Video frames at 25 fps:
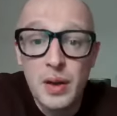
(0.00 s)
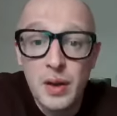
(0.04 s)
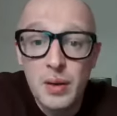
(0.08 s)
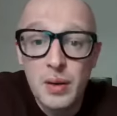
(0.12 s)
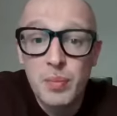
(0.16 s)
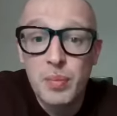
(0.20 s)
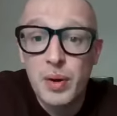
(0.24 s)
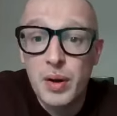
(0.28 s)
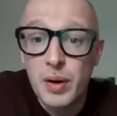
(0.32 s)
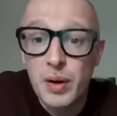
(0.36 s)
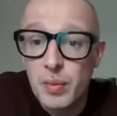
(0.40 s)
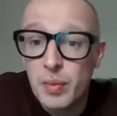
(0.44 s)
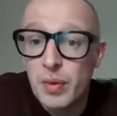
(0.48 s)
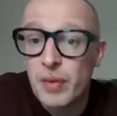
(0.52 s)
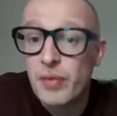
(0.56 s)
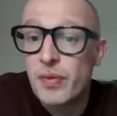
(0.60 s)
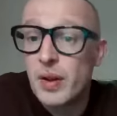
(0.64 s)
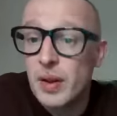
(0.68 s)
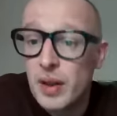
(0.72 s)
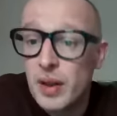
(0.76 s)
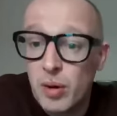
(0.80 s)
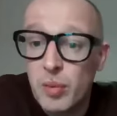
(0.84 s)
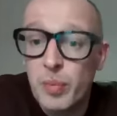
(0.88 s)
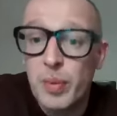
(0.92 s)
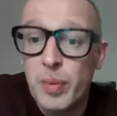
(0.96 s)
But with a
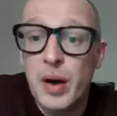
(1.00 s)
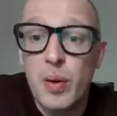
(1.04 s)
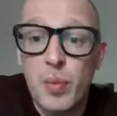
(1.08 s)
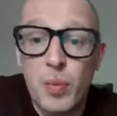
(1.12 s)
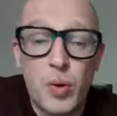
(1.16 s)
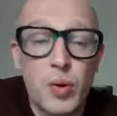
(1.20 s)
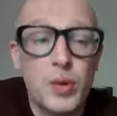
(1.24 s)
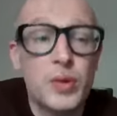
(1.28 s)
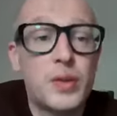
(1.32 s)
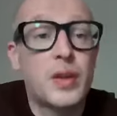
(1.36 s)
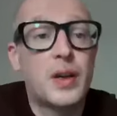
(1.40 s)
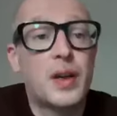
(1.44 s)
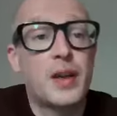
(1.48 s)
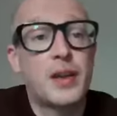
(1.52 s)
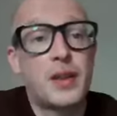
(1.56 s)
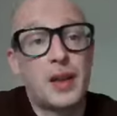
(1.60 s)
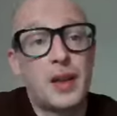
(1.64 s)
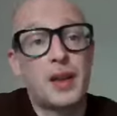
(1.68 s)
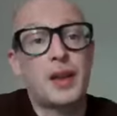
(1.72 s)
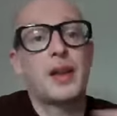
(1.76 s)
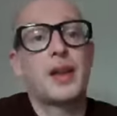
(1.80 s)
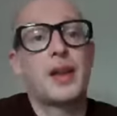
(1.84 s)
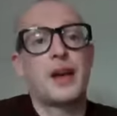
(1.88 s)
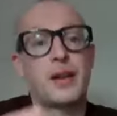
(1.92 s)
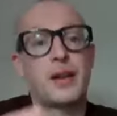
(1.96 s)
little bit of water, I
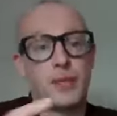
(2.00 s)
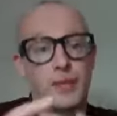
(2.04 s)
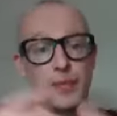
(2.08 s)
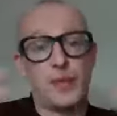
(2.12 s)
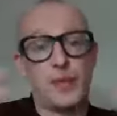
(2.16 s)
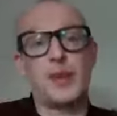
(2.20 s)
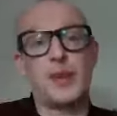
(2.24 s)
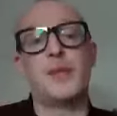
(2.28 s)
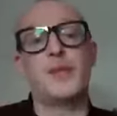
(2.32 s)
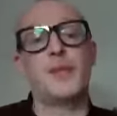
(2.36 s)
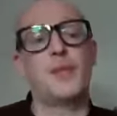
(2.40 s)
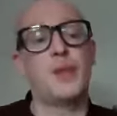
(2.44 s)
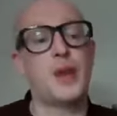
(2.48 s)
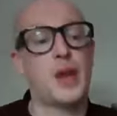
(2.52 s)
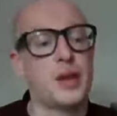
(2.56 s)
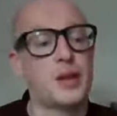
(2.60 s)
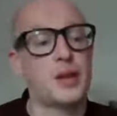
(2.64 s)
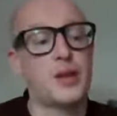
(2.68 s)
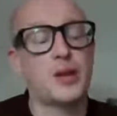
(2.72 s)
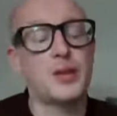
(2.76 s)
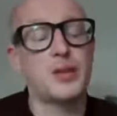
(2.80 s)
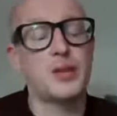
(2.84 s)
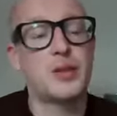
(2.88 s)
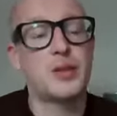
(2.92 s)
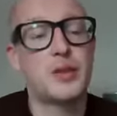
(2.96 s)
think that it
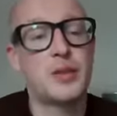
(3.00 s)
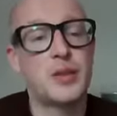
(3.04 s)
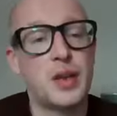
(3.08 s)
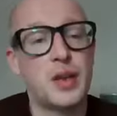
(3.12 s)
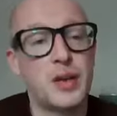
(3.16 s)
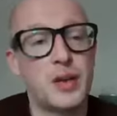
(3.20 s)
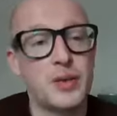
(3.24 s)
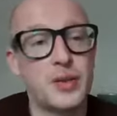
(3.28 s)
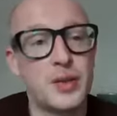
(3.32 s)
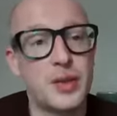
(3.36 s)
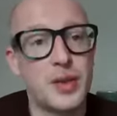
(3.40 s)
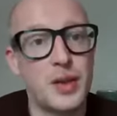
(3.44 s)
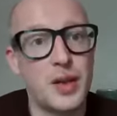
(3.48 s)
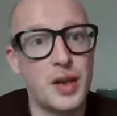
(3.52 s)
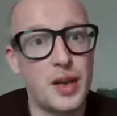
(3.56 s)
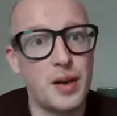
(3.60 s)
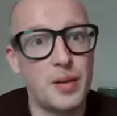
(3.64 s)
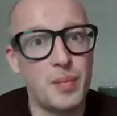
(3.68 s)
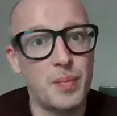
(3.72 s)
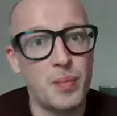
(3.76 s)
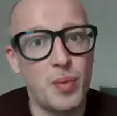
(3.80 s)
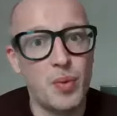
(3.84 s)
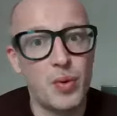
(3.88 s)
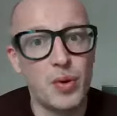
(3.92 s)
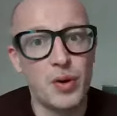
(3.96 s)
does
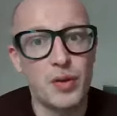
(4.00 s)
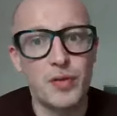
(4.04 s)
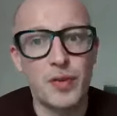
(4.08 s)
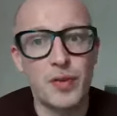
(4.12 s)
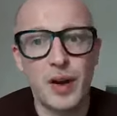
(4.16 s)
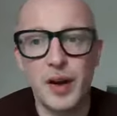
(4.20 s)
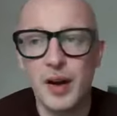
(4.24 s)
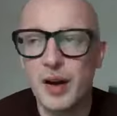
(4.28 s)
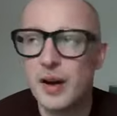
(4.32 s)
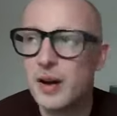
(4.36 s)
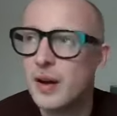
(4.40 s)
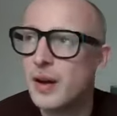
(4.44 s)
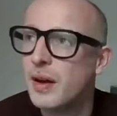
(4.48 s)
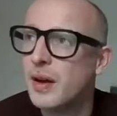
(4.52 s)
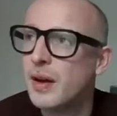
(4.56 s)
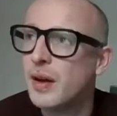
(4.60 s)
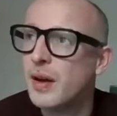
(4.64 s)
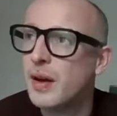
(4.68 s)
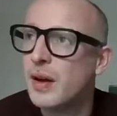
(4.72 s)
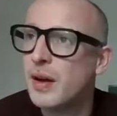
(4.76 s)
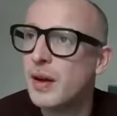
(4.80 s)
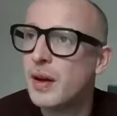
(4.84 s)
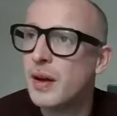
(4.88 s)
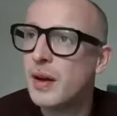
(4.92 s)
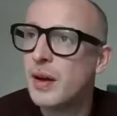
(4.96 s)
create more of a
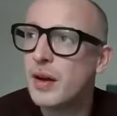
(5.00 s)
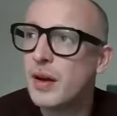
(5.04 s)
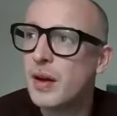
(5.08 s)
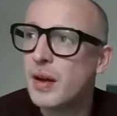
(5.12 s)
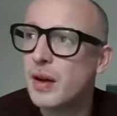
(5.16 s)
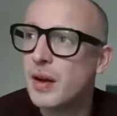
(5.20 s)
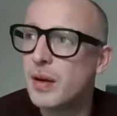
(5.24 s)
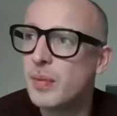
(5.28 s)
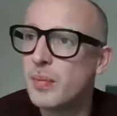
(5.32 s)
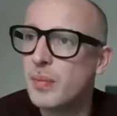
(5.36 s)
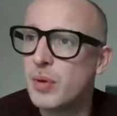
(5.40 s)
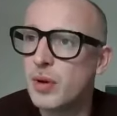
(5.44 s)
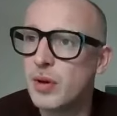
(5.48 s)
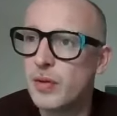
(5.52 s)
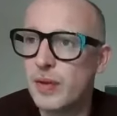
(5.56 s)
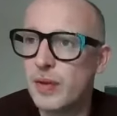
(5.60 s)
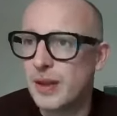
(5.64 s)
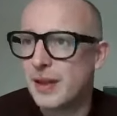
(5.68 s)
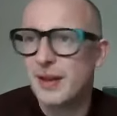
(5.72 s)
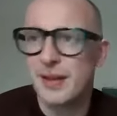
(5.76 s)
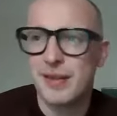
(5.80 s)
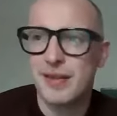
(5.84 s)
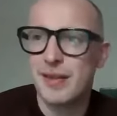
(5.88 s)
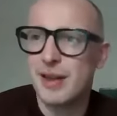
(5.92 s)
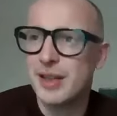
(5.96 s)

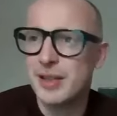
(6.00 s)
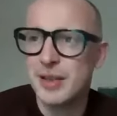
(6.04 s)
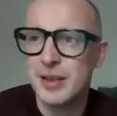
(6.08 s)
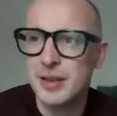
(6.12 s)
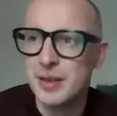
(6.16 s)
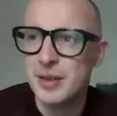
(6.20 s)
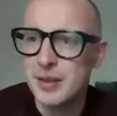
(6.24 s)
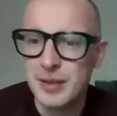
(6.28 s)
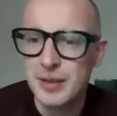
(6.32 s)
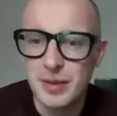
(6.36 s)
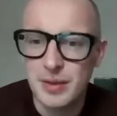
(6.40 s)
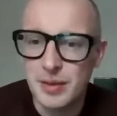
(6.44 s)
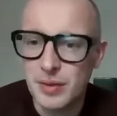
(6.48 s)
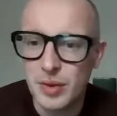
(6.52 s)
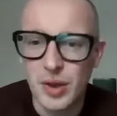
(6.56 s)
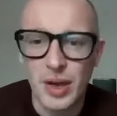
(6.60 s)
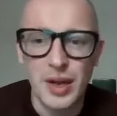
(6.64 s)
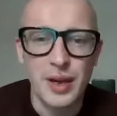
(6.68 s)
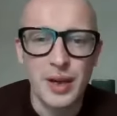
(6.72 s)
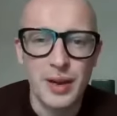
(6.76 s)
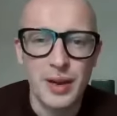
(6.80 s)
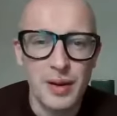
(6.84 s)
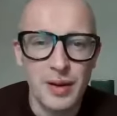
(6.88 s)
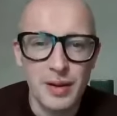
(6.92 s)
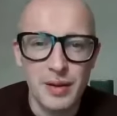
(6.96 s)
delicious
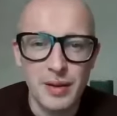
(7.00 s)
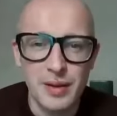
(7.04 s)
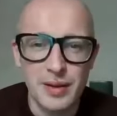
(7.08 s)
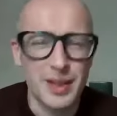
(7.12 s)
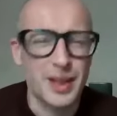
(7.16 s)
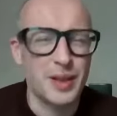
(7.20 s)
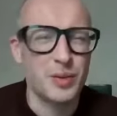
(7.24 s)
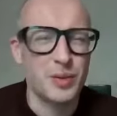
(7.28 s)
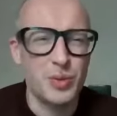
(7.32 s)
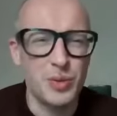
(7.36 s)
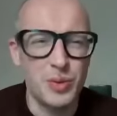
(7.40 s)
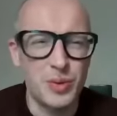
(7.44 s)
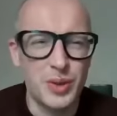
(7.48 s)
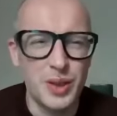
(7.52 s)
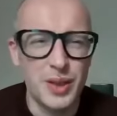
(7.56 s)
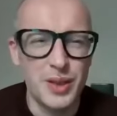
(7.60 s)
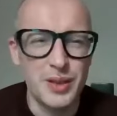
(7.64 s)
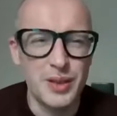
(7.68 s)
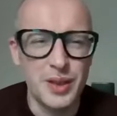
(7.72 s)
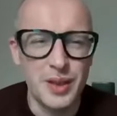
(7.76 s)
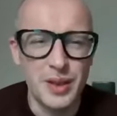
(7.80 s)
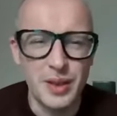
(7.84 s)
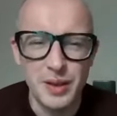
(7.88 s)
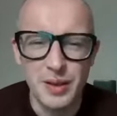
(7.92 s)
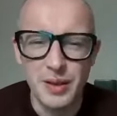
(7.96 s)
drink. Is that too
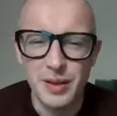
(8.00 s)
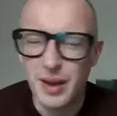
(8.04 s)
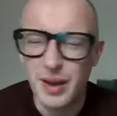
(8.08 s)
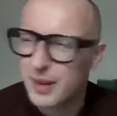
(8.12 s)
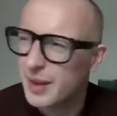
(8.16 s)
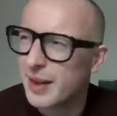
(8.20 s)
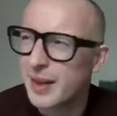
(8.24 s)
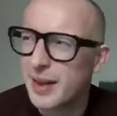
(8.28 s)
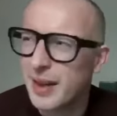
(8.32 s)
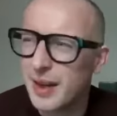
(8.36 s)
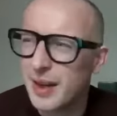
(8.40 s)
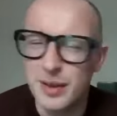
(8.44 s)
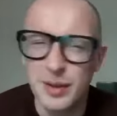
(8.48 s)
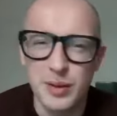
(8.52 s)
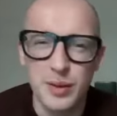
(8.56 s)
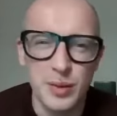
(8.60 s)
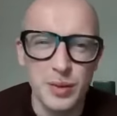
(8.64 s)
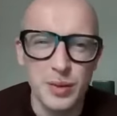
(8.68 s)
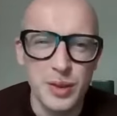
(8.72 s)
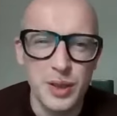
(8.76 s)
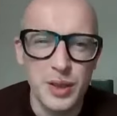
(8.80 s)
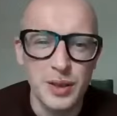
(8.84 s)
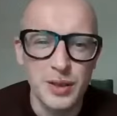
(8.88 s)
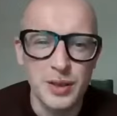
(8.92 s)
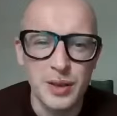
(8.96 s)
cheesy? I think that is too
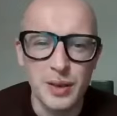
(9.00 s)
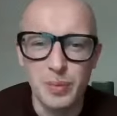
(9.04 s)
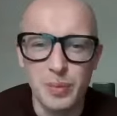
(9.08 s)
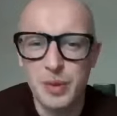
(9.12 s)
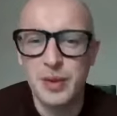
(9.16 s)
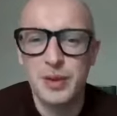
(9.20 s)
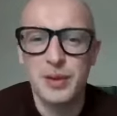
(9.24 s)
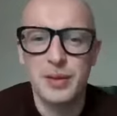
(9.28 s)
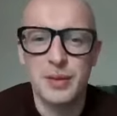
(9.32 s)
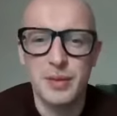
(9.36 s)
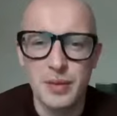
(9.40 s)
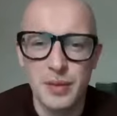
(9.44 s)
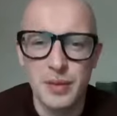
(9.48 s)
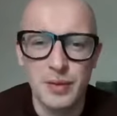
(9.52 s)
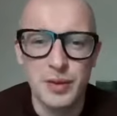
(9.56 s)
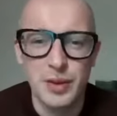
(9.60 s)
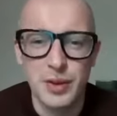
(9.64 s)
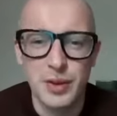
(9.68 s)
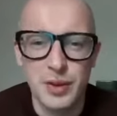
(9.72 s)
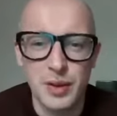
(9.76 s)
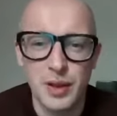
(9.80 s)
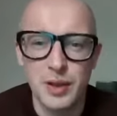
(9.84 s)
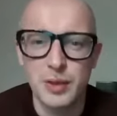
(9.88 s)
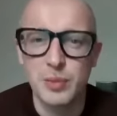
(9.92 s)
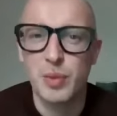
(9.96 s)
cheesy, but I've just
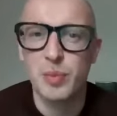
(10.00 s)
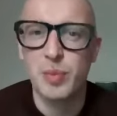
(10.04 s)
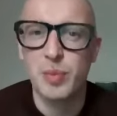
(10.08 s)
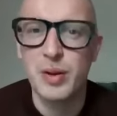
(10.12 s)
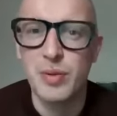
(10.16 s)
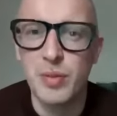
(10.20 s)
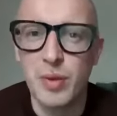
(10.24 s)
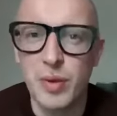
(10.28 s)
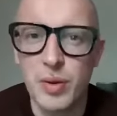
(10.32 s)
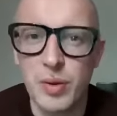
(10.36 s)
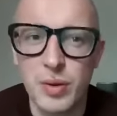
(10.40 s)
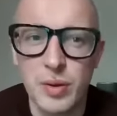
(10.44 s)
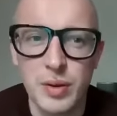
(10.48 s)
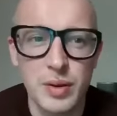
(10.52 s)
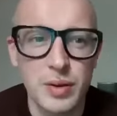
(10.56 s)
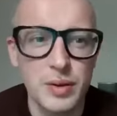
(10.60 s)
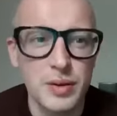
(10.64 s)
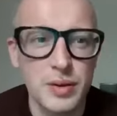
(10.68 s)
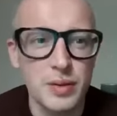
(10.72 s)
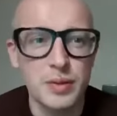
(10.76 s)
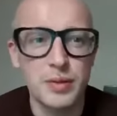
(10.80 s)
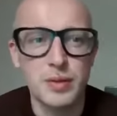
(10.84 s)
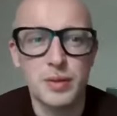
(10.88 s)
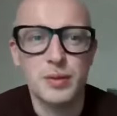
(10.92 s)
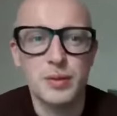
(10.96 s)
realised we're being recorded,
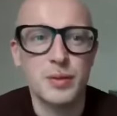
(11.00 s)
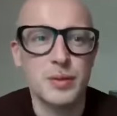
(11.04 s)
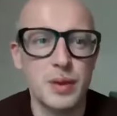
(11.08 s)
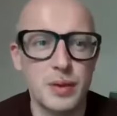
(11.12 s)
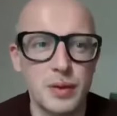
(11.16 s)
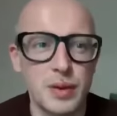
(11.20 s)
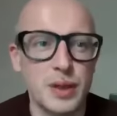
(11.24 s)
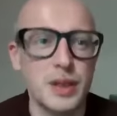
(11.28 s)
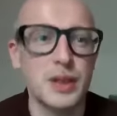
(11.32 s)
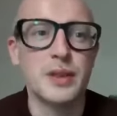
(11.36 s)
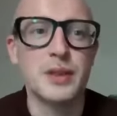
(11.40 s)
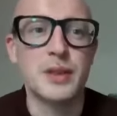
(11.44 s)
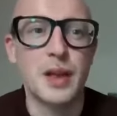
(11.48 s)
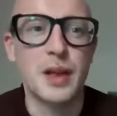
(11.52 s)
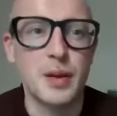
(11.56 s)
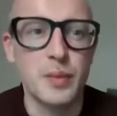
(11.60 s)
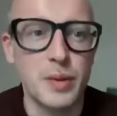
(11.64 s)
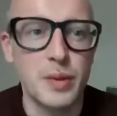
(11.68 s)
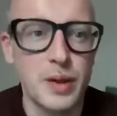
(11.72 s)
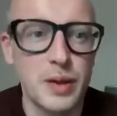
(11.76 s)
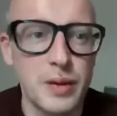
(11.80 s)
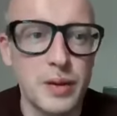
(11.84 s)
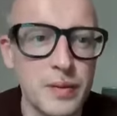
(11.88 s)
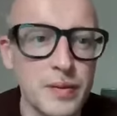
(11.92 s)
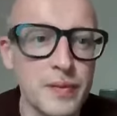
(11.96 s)
so I'll need to stick
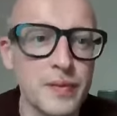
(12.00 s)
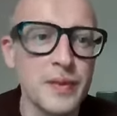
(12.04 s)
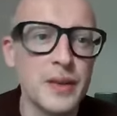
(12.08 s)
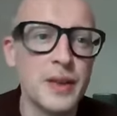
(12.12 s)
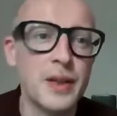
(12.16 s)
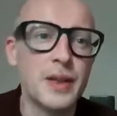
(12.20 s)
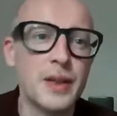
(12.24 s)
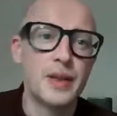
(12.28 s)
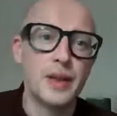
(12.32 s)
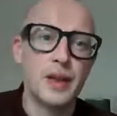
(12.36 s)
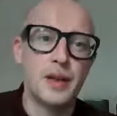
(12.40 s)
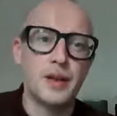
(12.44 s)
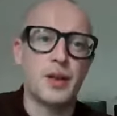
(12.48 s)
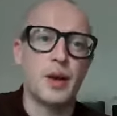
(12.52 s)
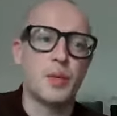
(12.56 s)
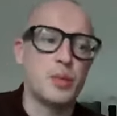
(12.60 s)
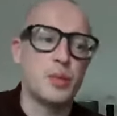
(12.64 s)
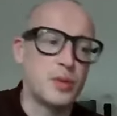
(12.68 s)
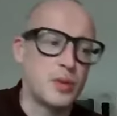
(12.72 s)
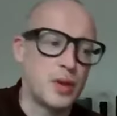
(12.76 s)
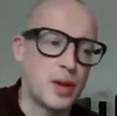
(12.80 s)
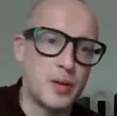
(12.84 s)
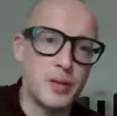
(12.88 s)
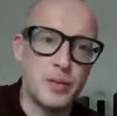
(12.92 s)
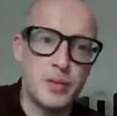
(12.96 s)
with it. Need to double
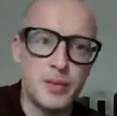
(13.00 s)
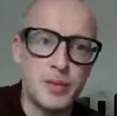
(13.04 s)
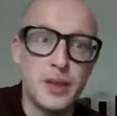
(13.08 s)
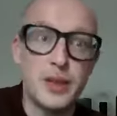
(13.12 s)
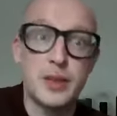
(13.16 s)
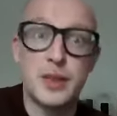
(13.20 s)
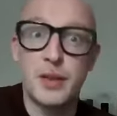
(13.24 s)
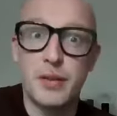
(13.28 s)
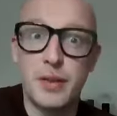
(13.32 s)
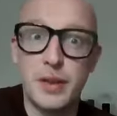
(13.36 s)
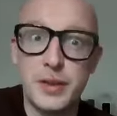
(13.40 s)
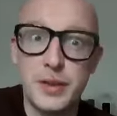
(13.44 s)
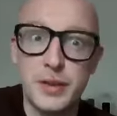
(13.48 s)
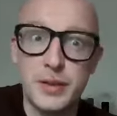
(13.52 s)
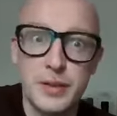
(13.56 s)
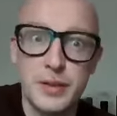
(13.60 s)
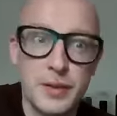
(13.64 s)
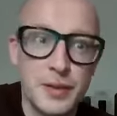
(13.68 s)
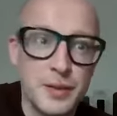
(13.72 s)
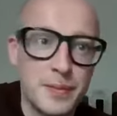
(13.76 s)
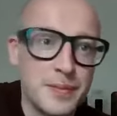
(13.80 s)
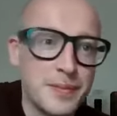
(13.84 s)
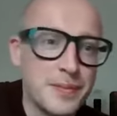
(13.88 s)
down. It's delicious.